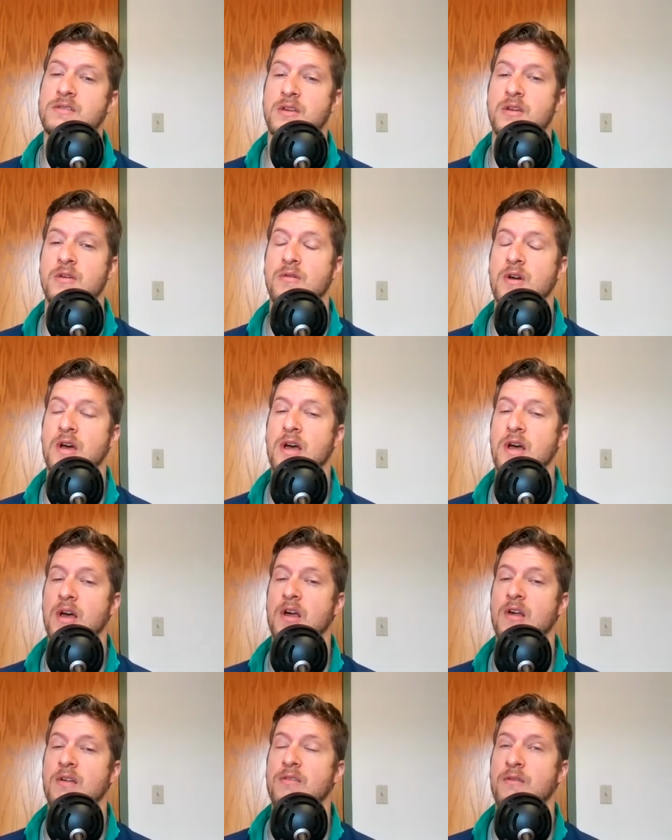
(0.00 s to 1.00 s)

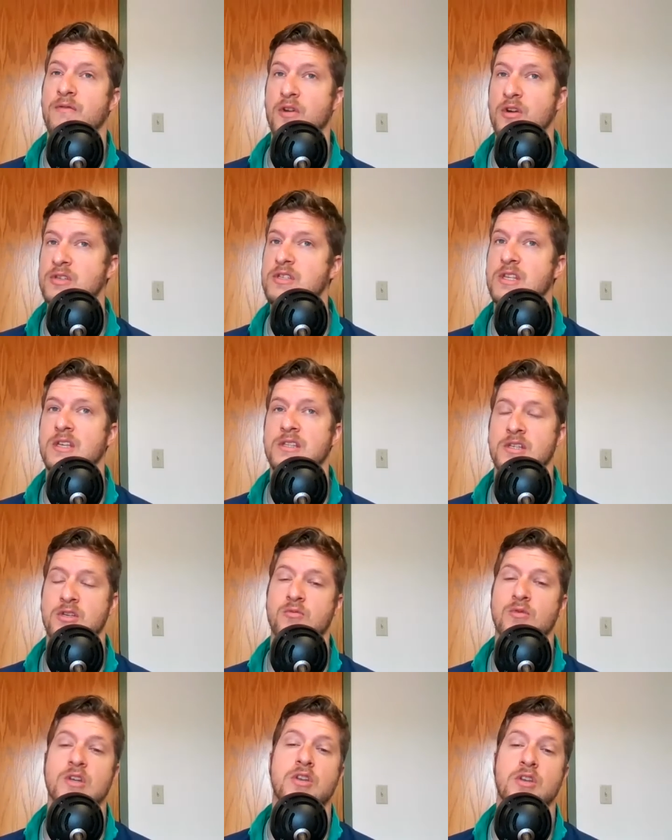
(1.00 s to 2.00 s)
So the first thing that
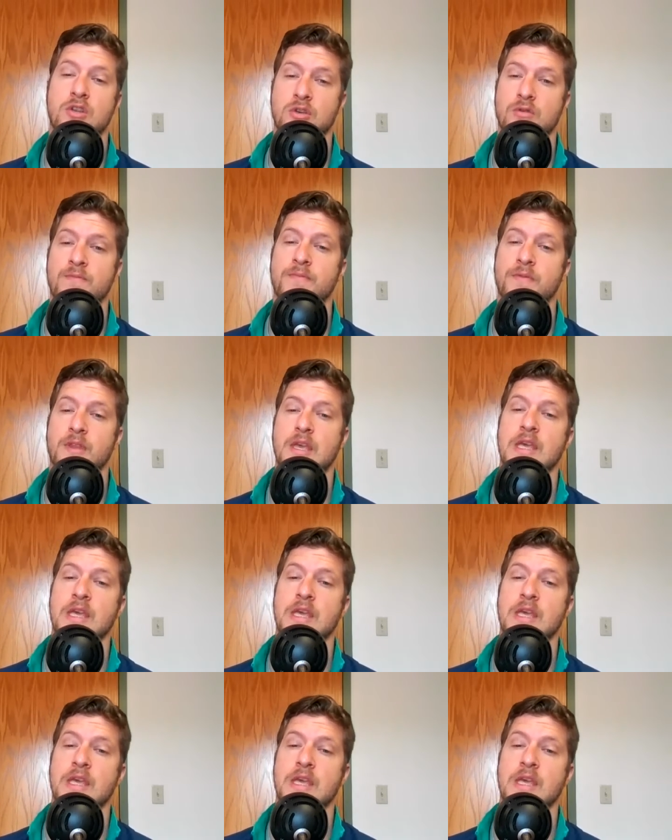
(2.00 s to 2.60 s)
you want to do